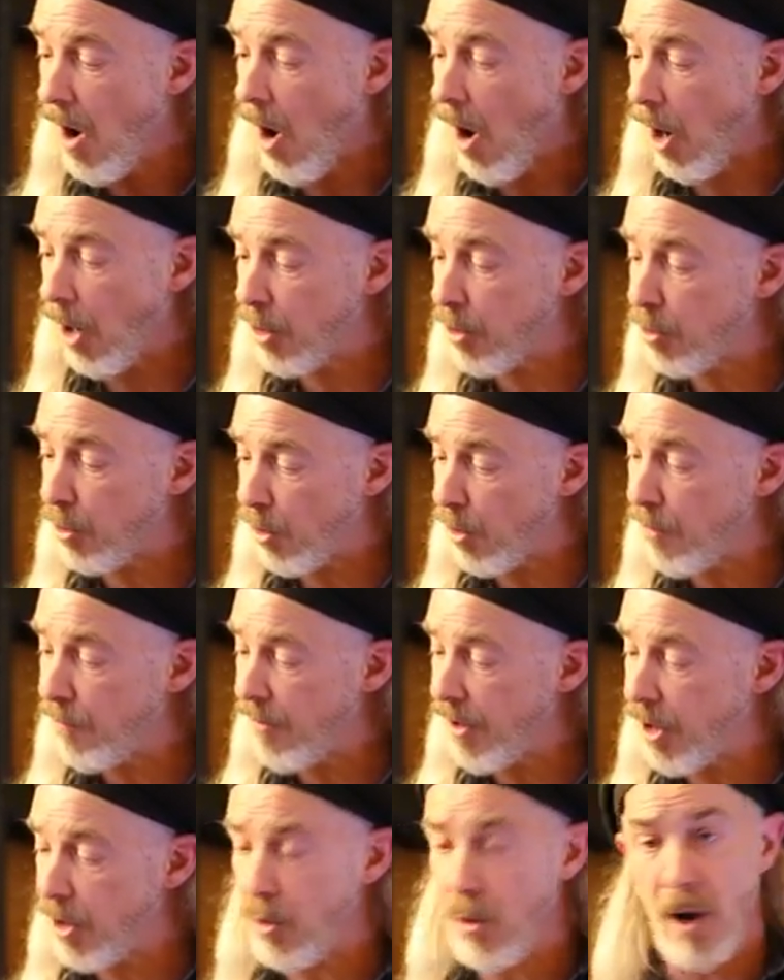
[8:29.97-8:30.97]
our 3rd
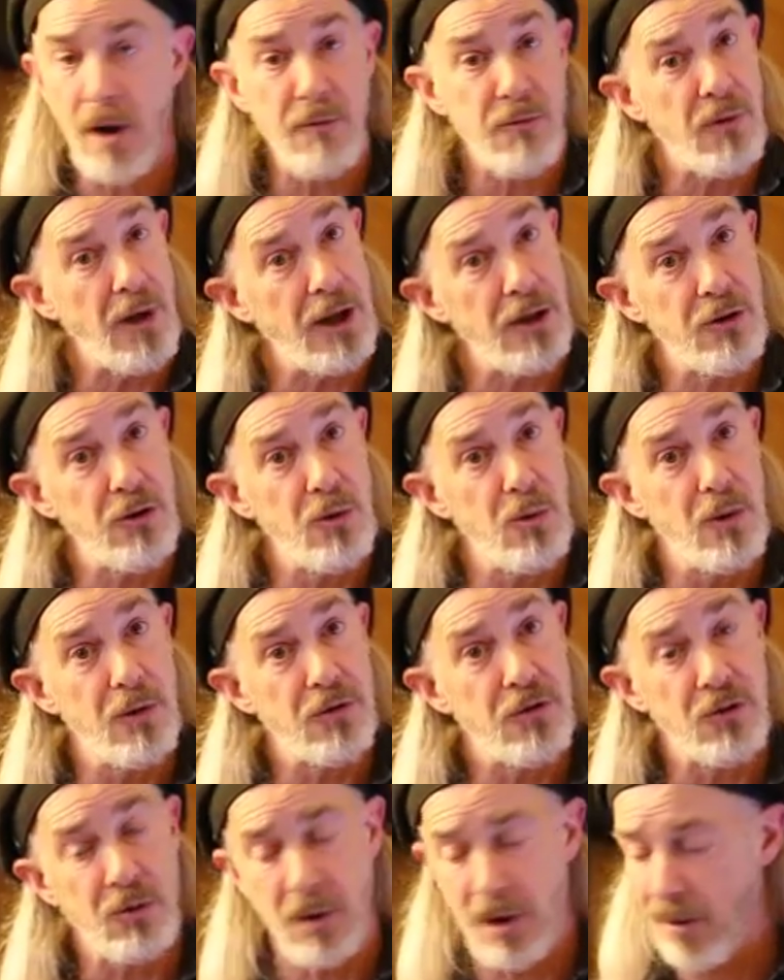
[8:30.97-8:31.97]
finger on fret 2 of
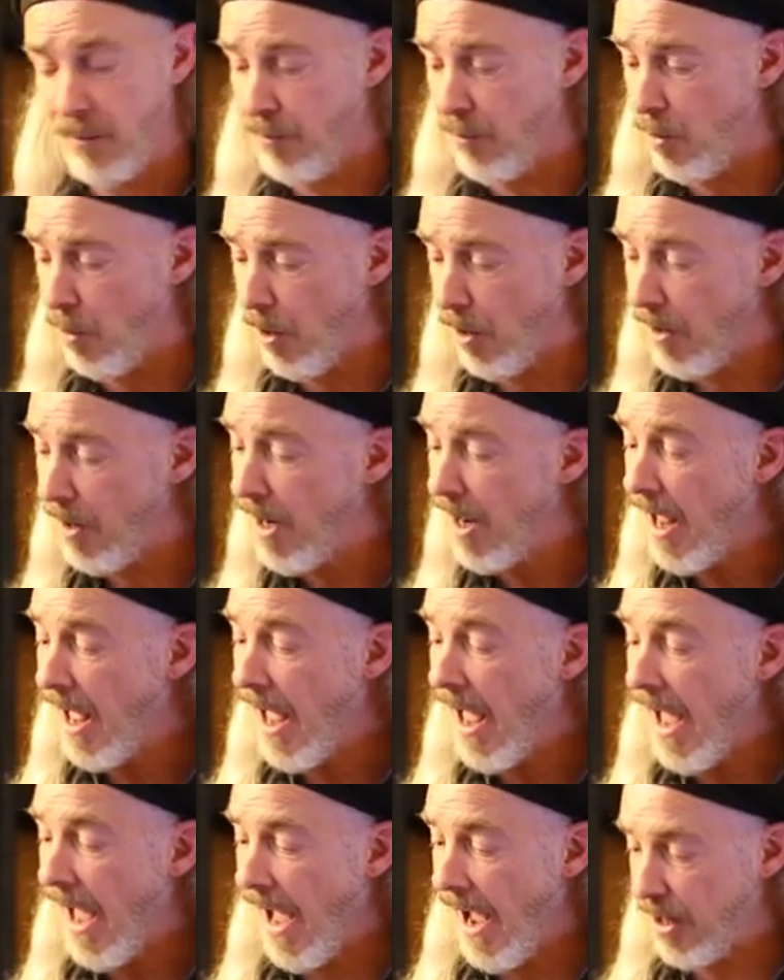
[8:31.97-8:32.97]
string 4,
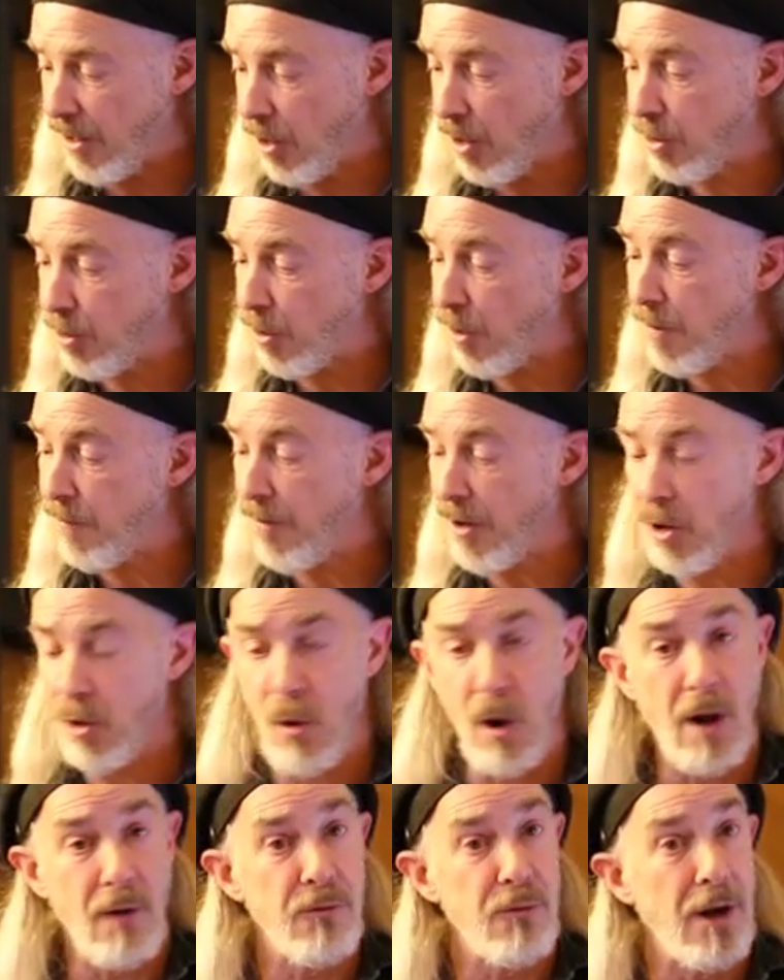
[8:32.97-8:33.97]
and our 3rd
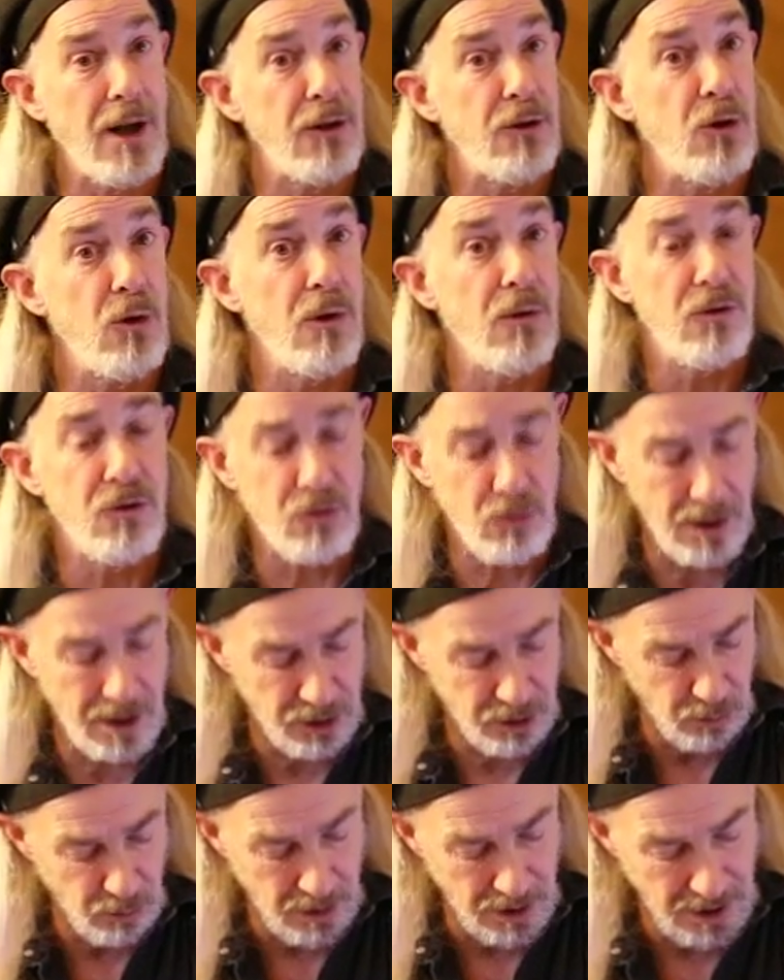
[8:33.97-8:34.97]
finger on fret 2 of
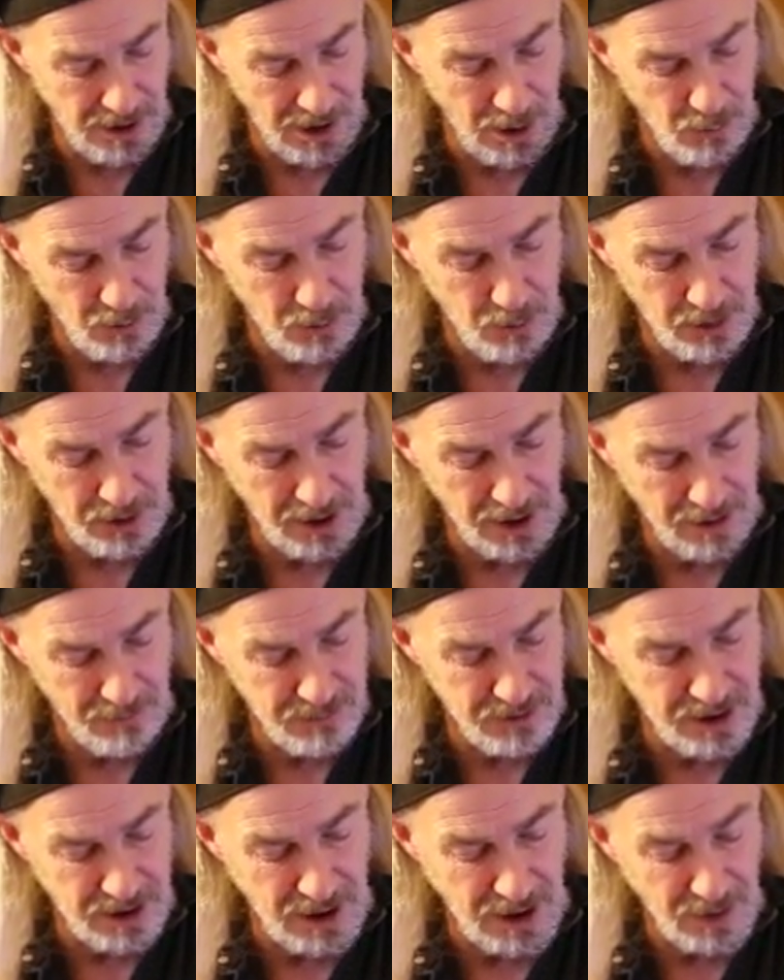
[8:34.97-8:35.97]
string 3, and we would
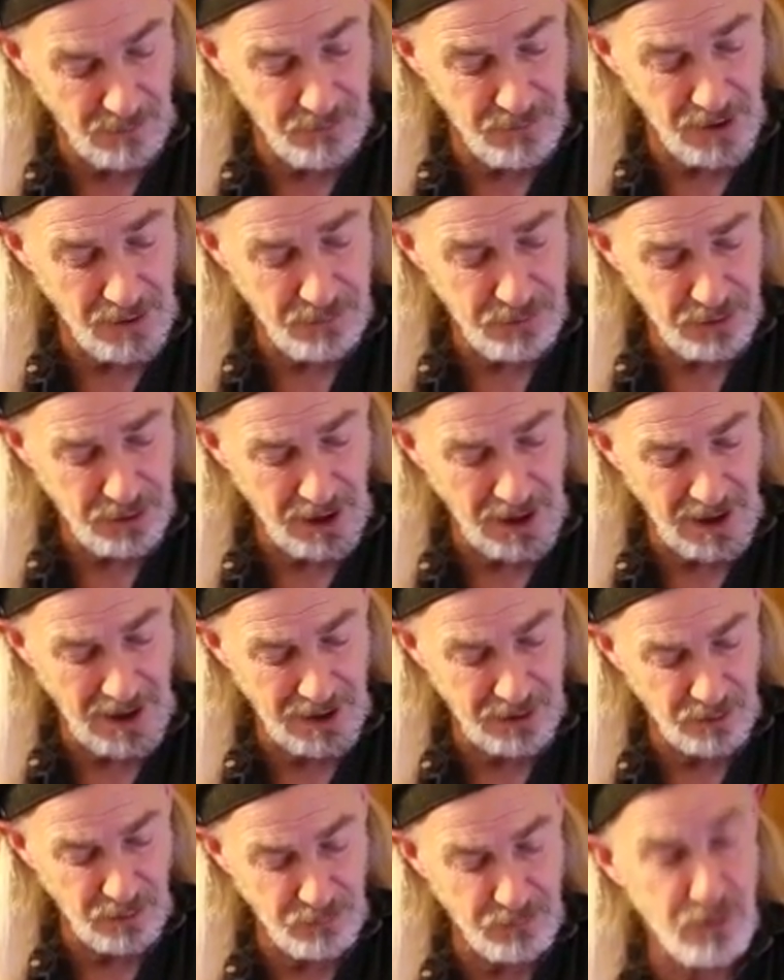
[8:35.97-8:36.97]
have the 5th
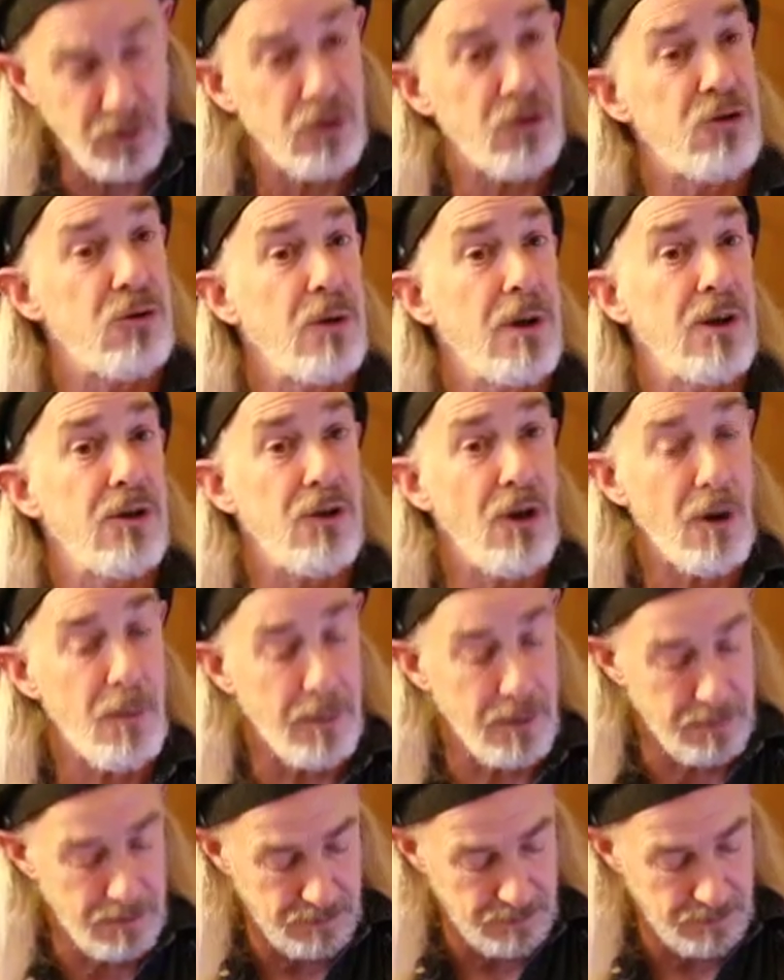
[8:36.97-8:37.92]
and the 1st strings open.